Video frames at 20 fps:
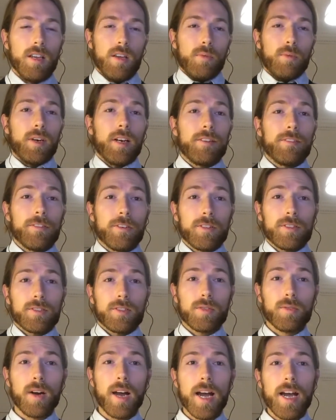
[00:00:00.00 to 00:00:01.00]
When I first
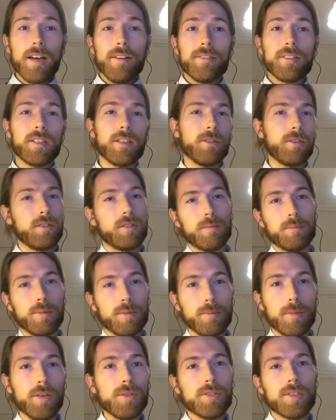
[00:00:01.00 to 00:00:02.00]
arrived, there was a
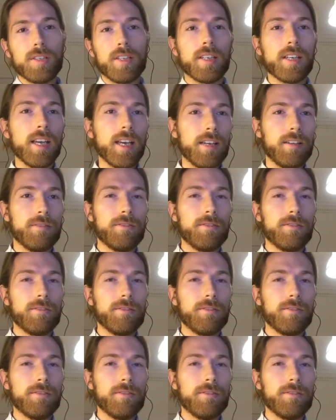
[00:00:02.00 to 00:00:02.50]
promotion, again,